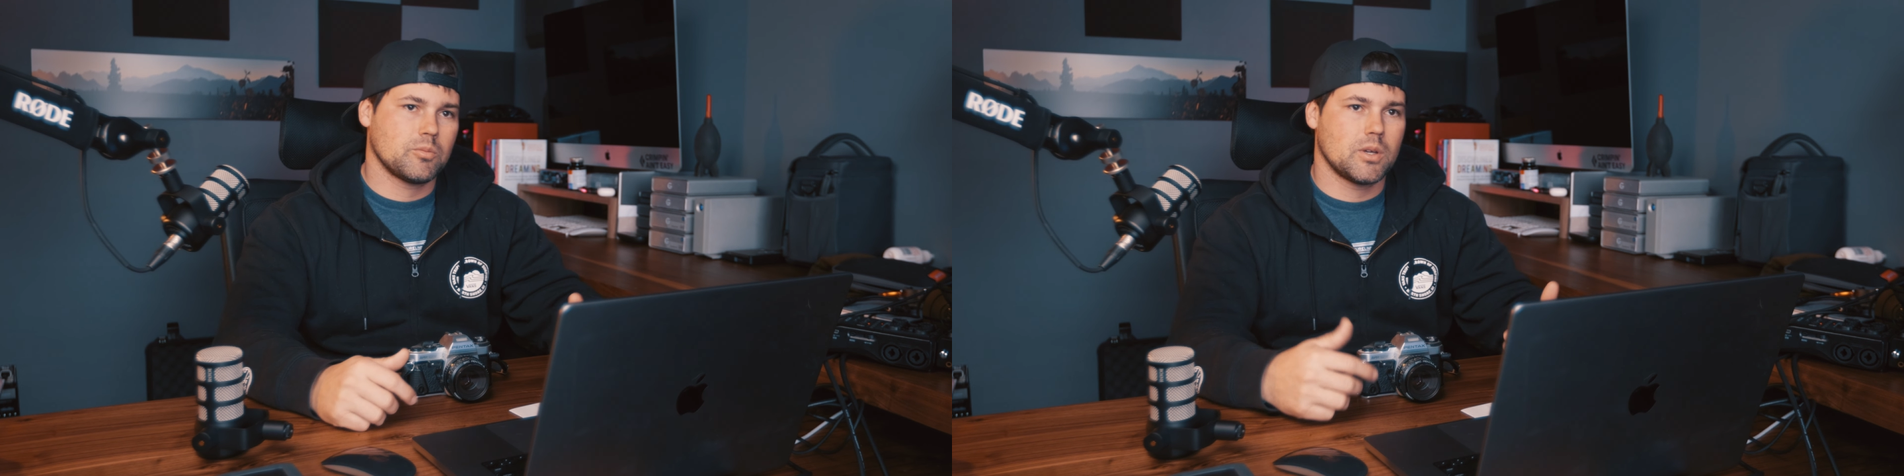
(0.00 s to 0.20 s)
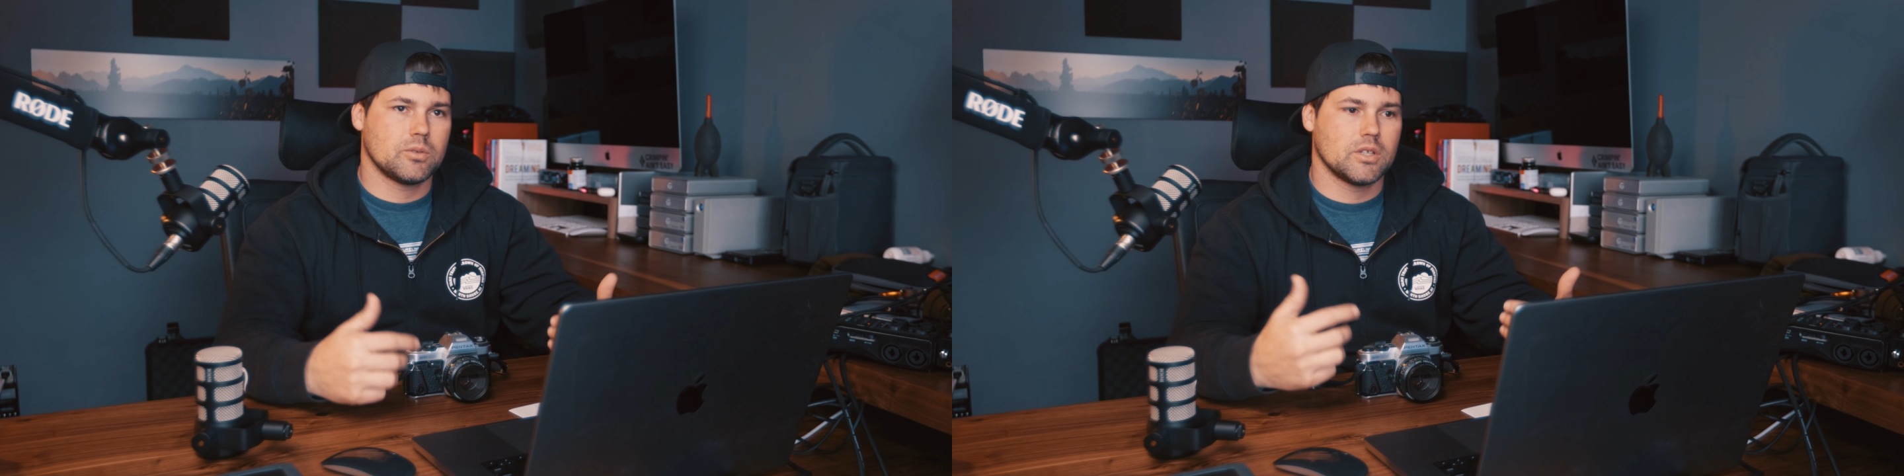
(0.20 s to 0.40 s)

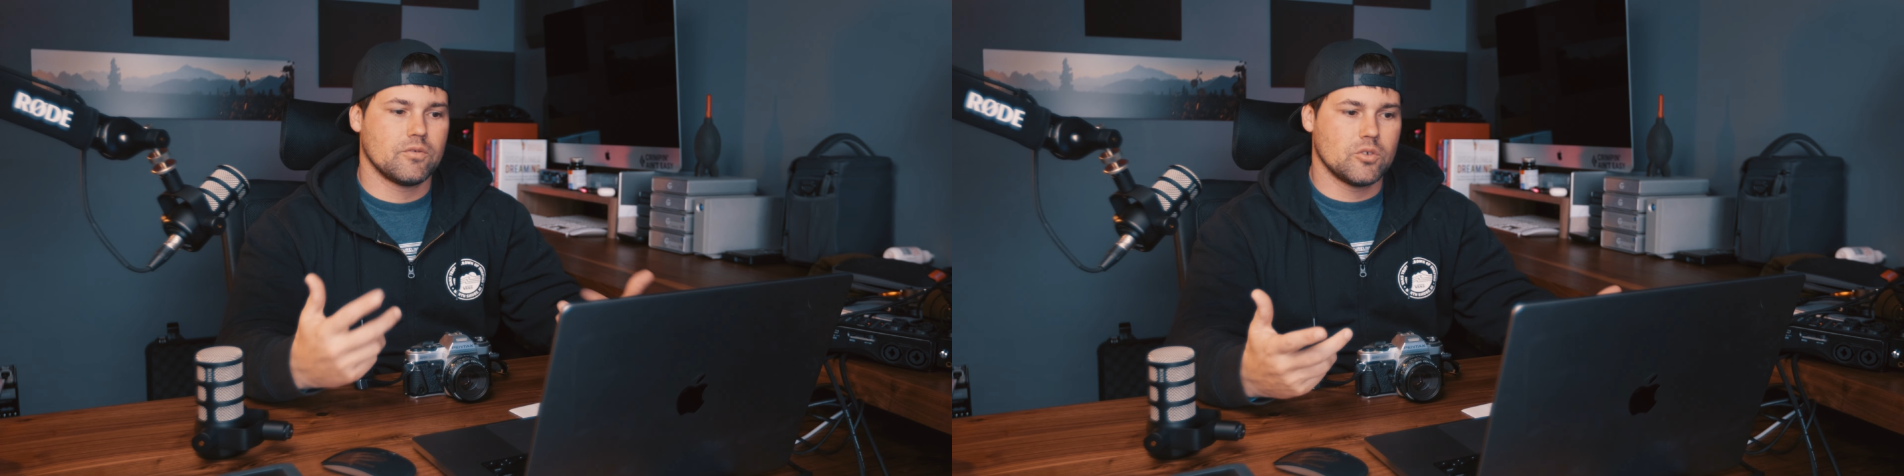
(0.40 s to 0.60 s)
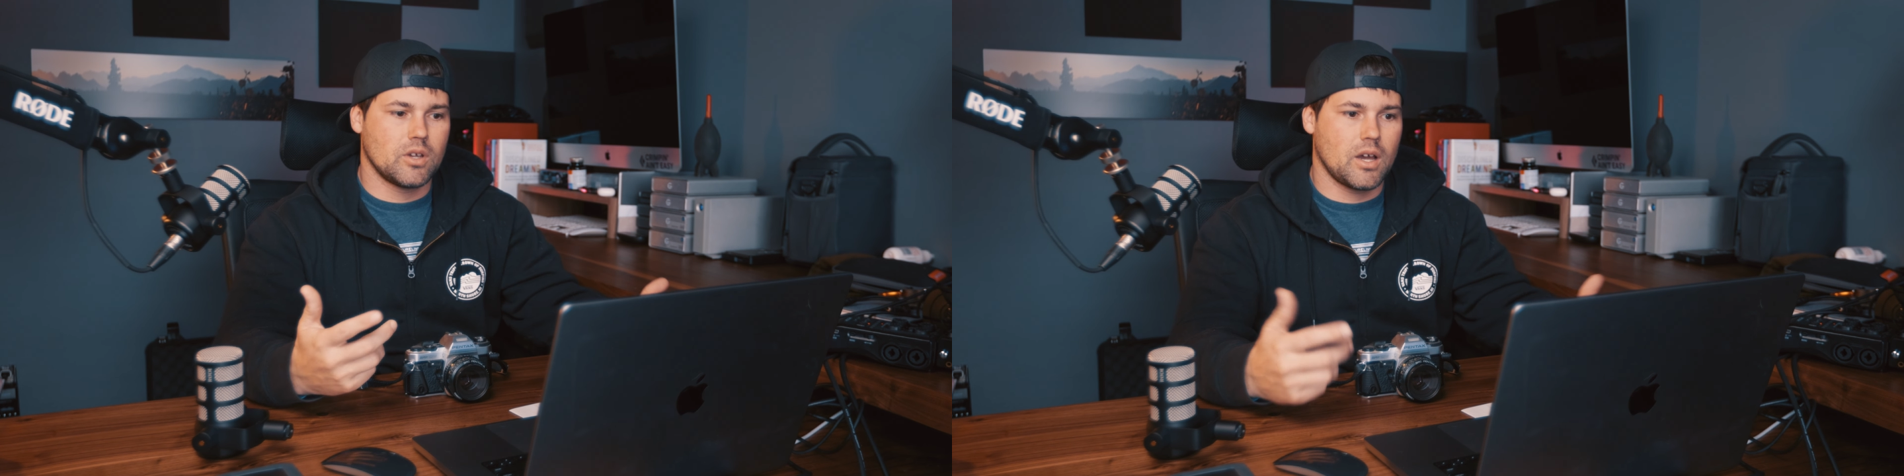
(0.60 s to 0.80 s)
be able to
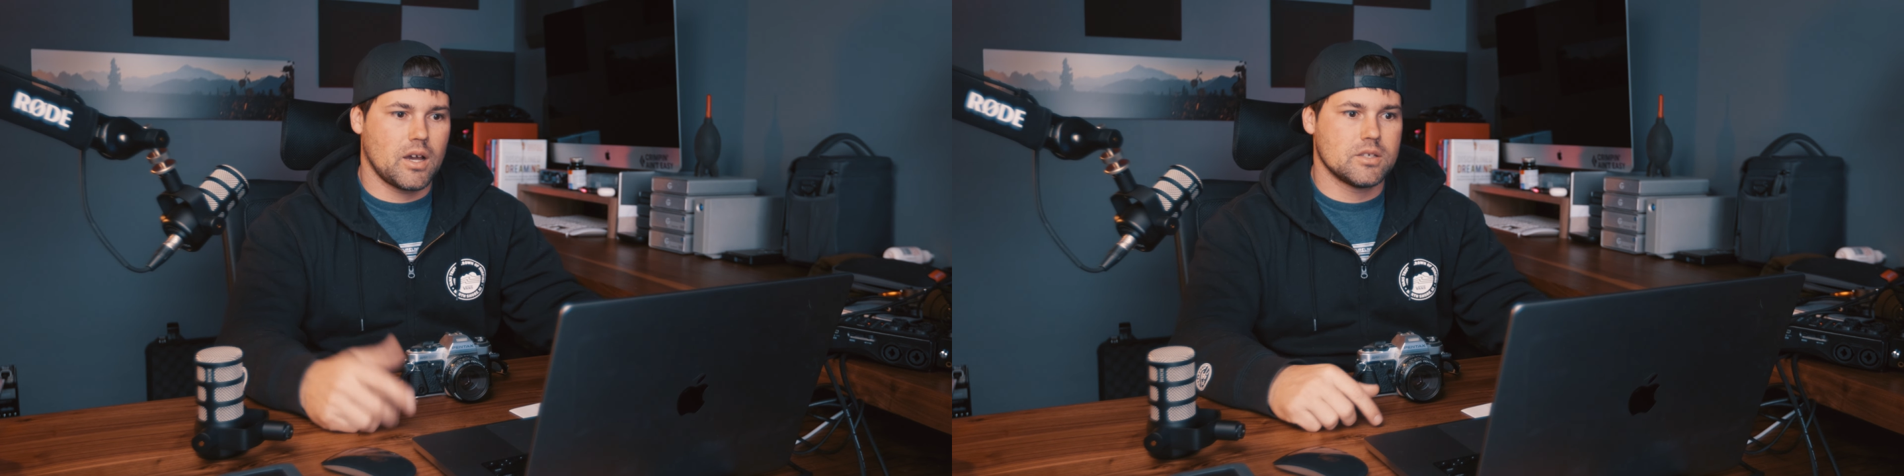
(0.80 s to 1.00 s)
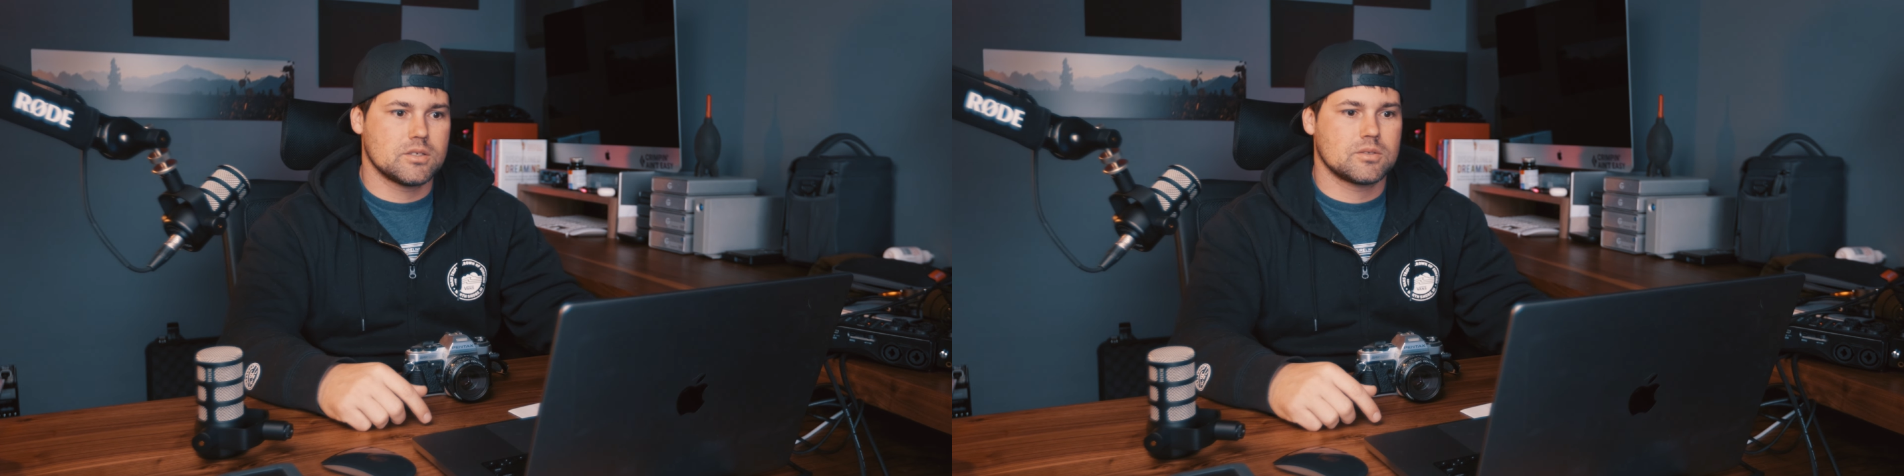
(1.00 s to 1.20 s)
give you
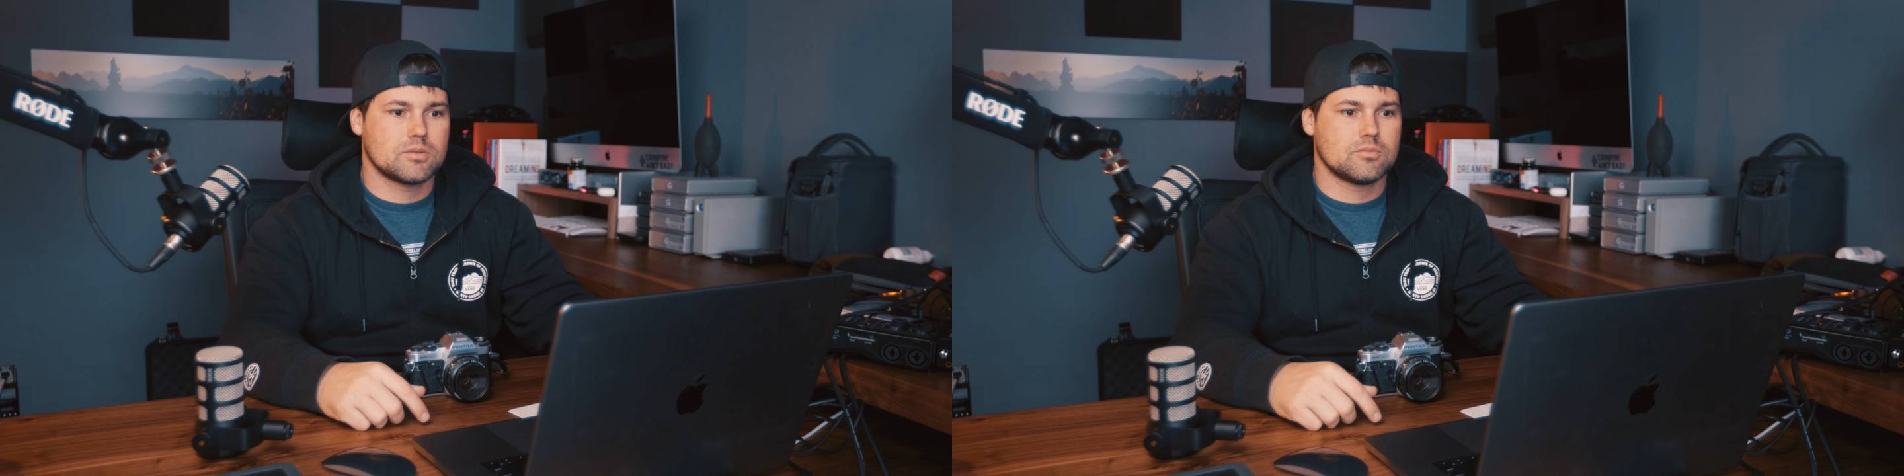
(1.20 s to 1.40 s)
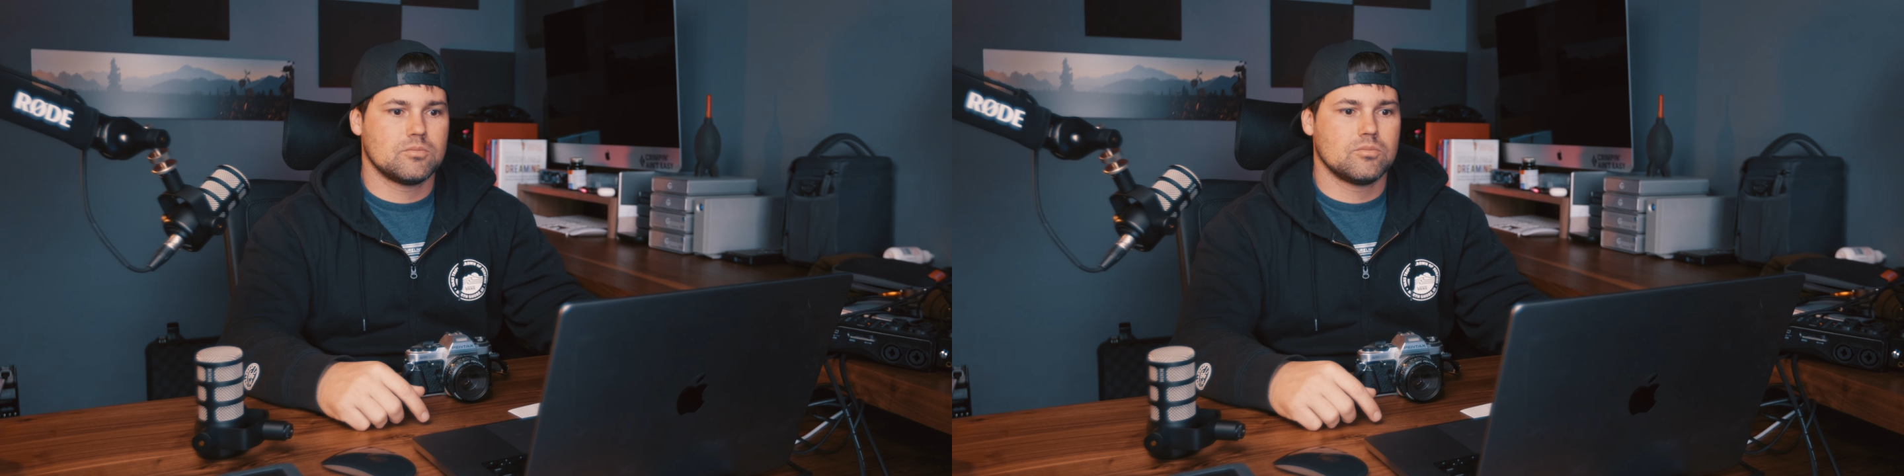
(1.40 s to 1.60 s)
guys